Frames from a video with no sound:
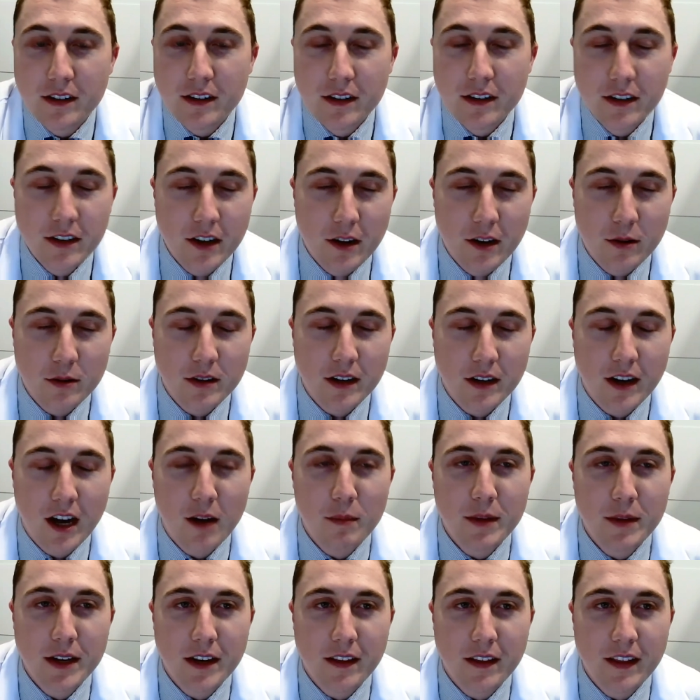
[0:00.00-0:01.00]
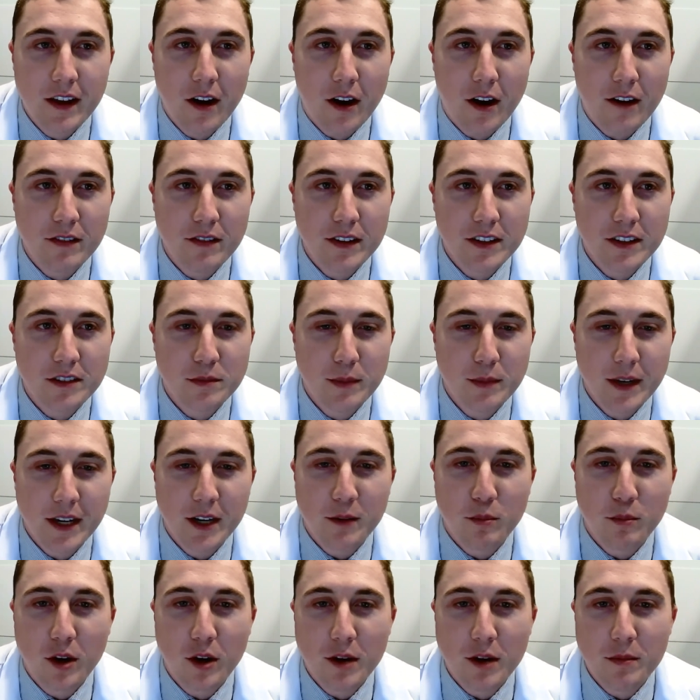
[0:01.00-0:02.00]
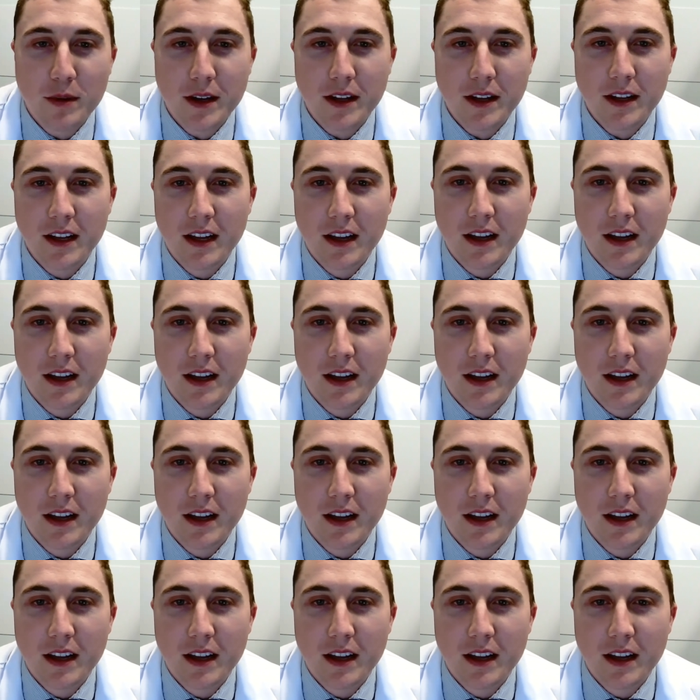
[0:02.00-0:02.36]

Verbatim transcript: you know, to come into the office, make an appointment,